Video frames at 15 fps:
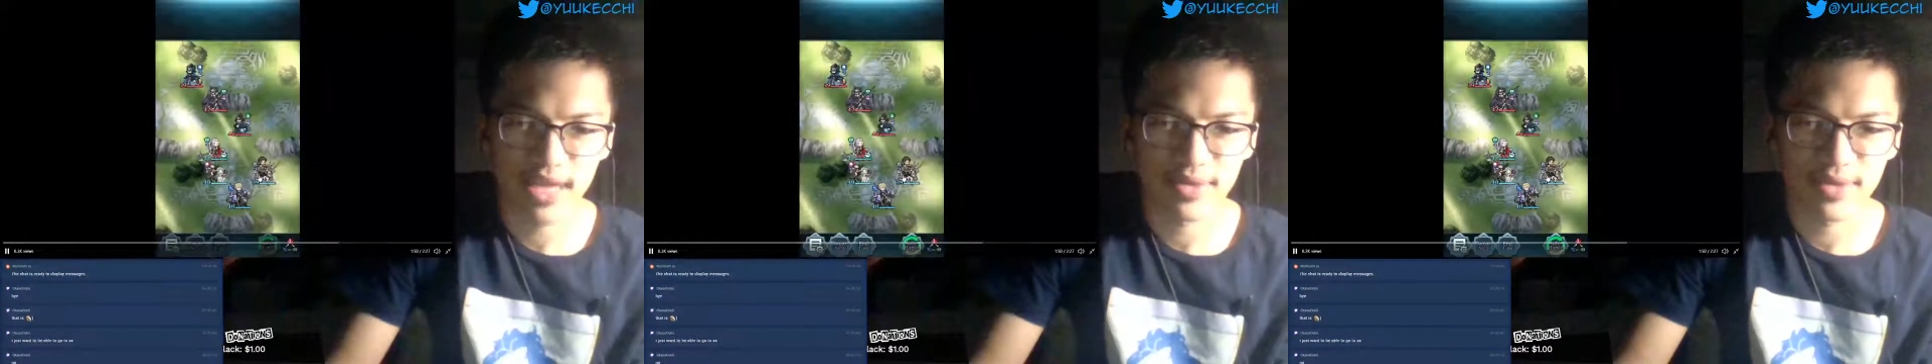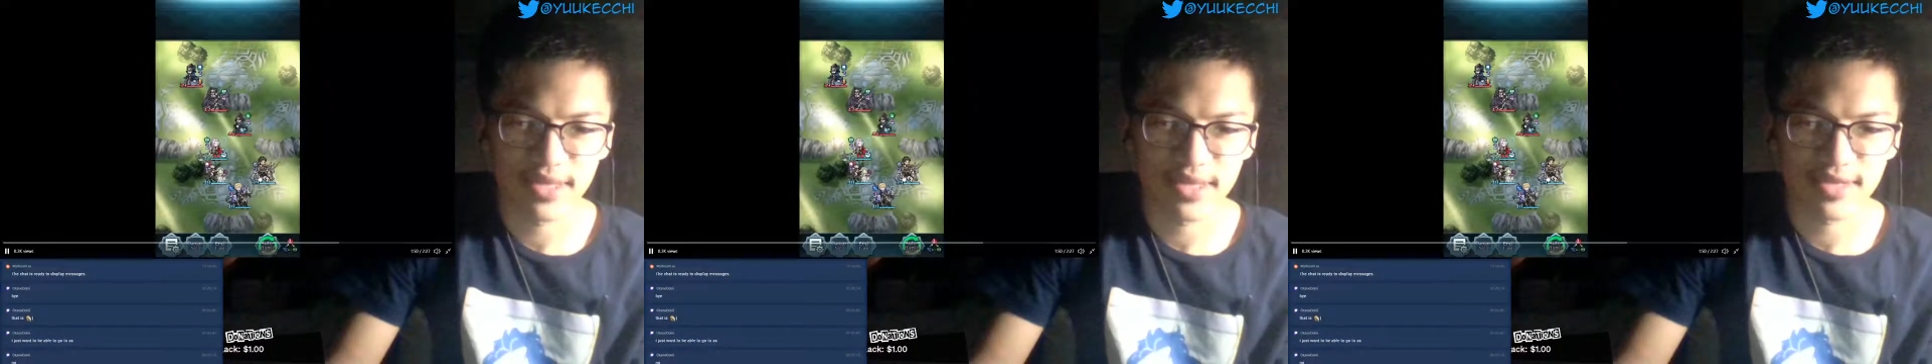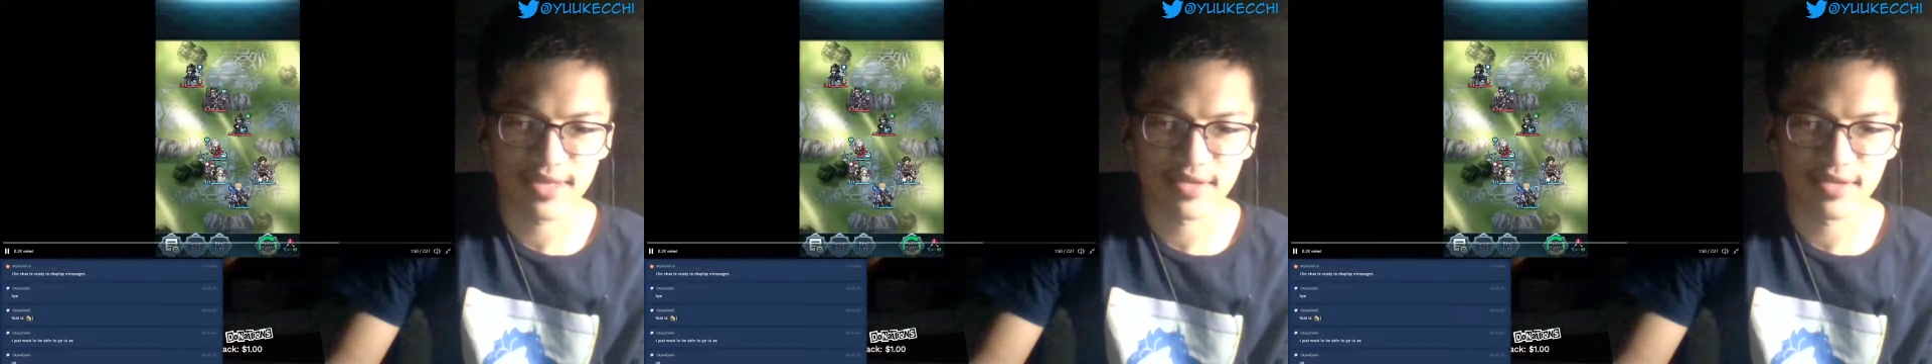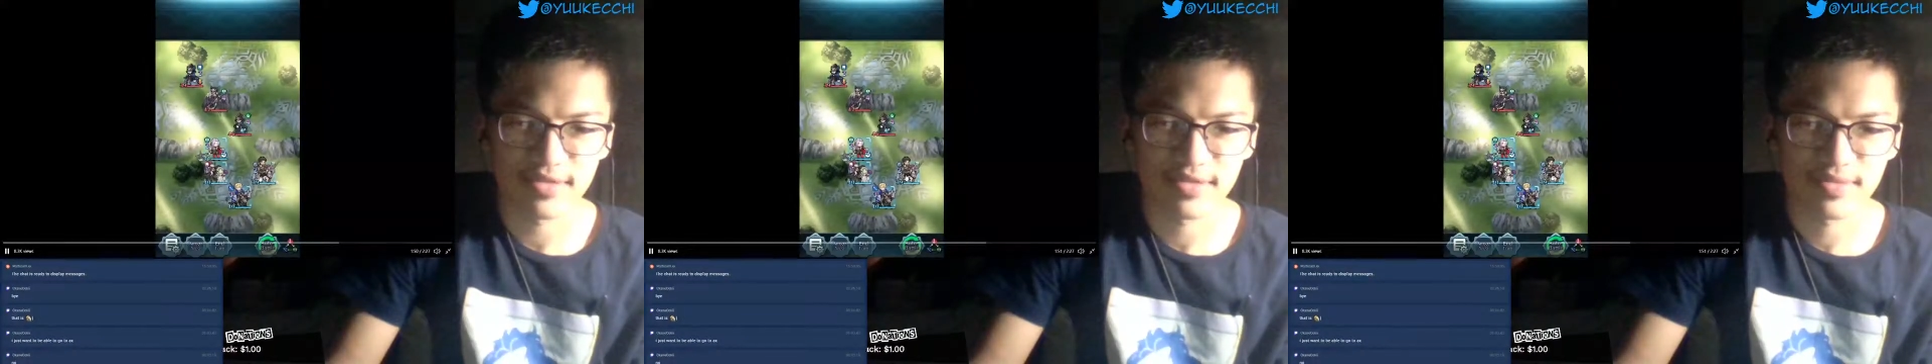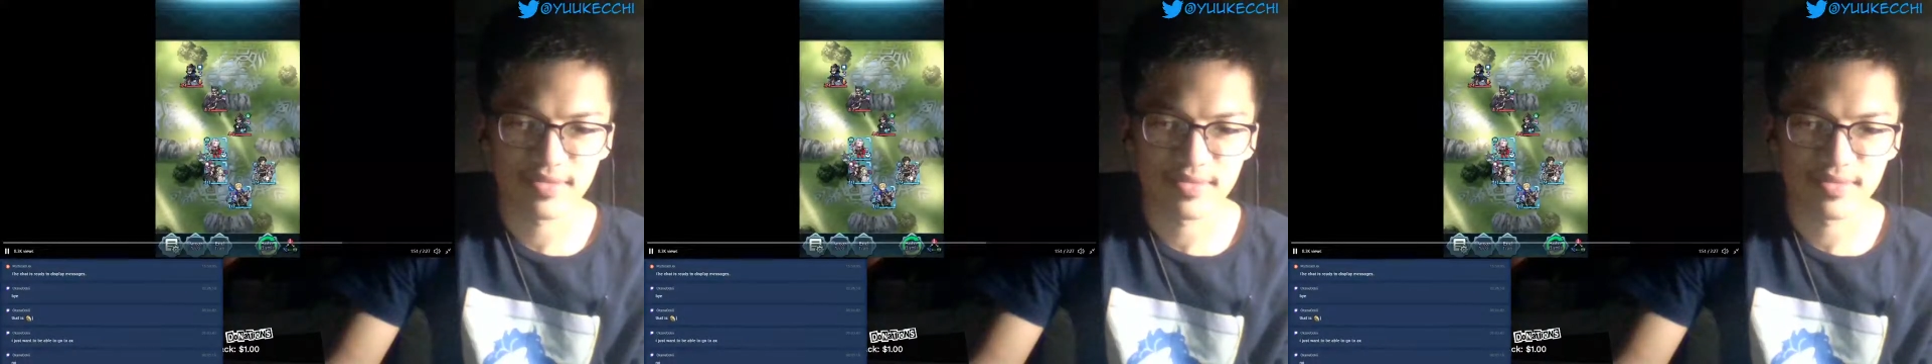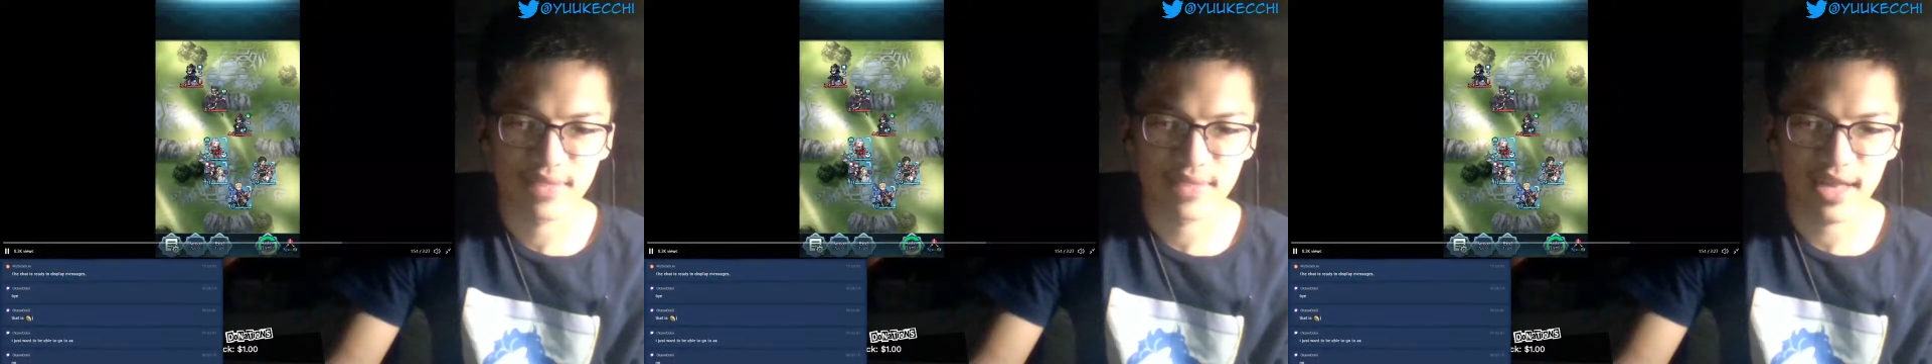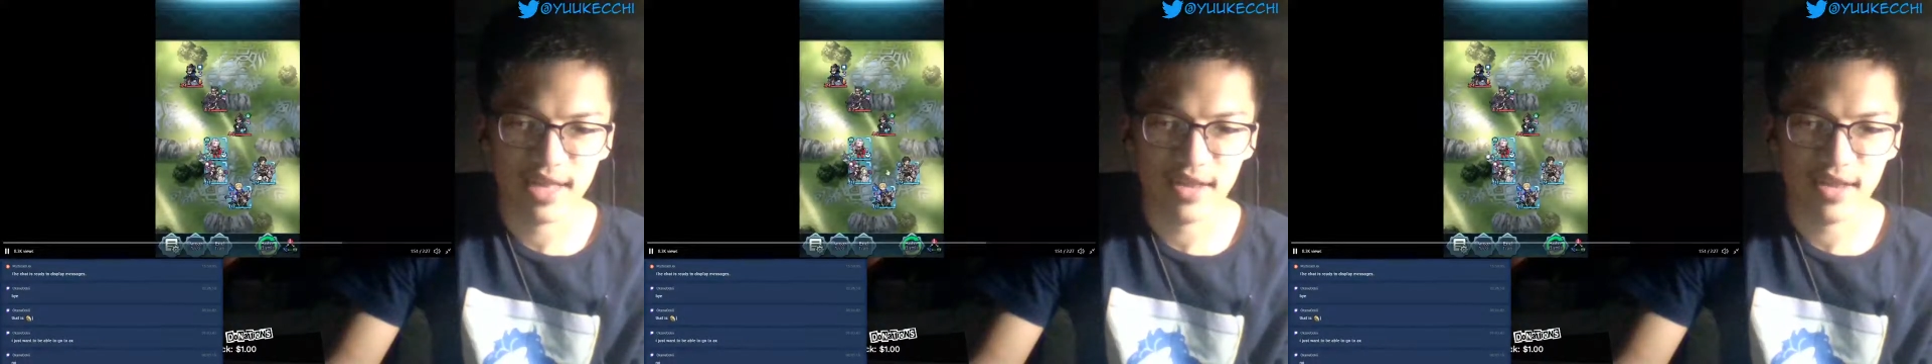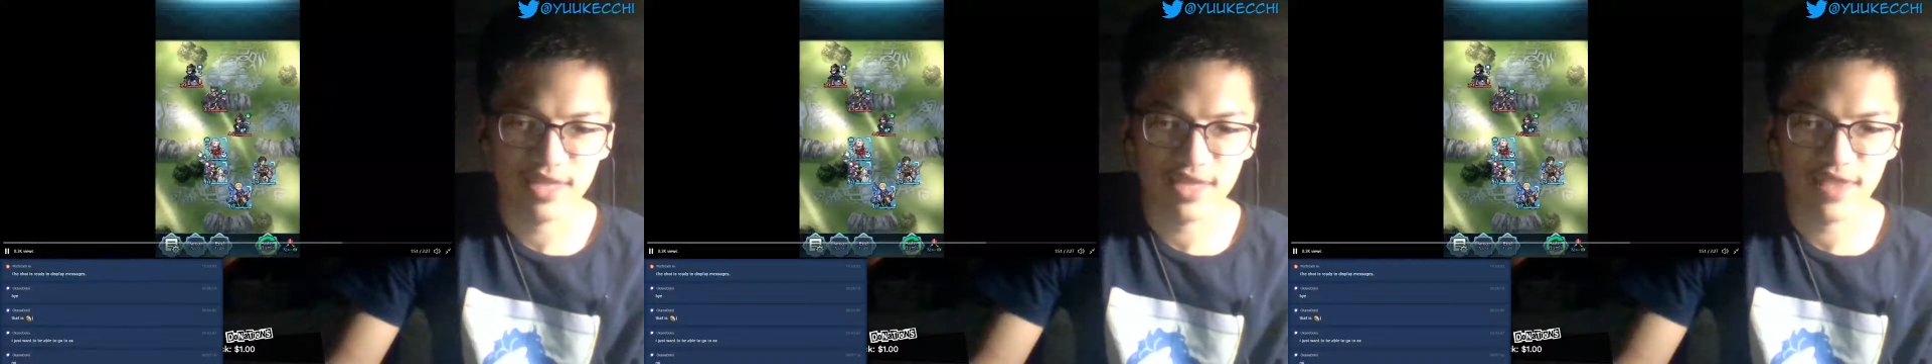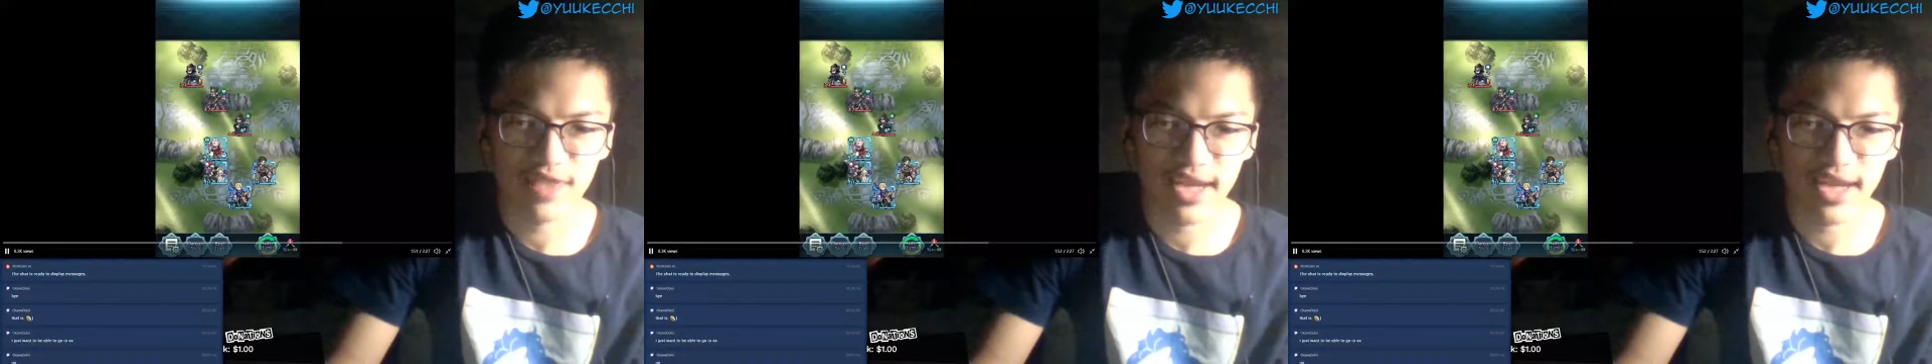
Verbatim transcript: so Claude's fast.